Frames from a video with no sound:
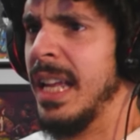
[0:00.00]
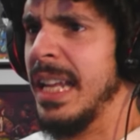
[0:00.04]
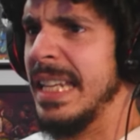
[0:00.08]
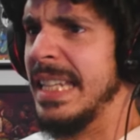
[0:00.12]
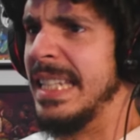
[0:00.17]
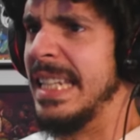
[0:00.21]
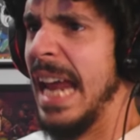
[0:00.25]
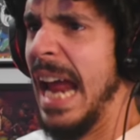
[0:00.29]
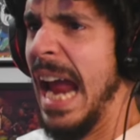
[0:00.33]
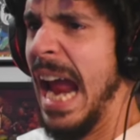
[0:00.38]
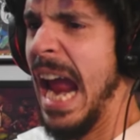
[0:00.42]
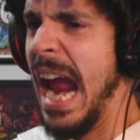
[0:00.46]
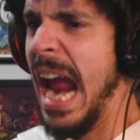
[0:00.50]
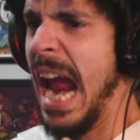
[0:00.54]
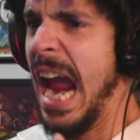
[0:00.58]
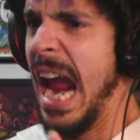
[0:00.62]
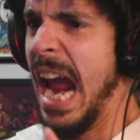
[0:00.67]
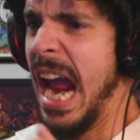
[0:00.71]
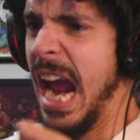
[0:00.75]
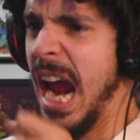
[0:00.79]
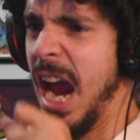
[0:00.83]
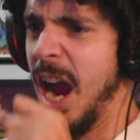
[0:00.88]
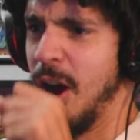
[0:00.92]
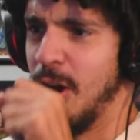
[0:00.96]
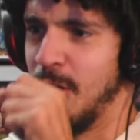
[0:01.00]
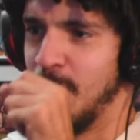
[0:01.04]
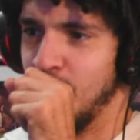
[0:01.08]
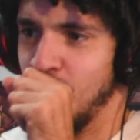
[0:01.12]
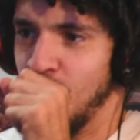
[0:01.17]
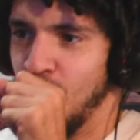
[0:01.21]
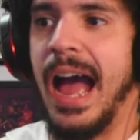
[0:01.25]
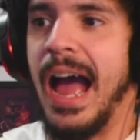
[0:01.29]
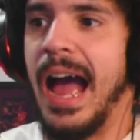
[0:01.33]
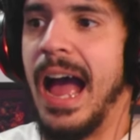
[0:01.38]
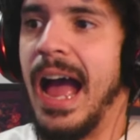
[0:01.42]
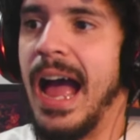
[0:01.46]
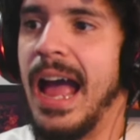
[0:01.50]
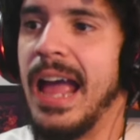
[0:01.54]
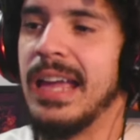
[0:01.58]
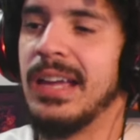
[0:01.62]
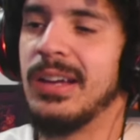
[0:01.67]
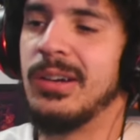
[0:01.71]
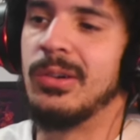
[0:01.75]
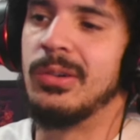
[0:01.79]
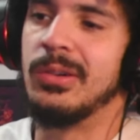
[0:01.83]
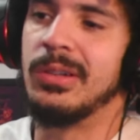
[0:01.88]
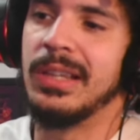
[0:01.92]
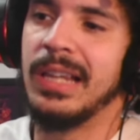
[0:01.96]
Damn! I
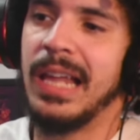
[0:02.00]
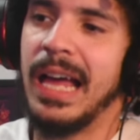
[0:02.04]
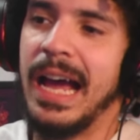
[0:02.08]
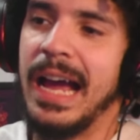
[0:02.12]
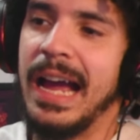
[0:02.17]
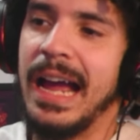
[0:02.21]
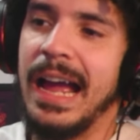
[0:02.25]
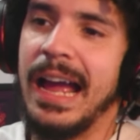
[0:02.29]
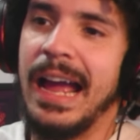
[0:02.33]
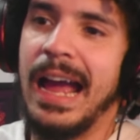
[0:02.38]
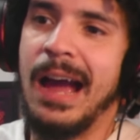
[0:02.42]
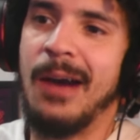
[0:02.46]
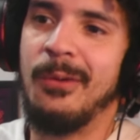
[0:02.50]
ain't gonna lie,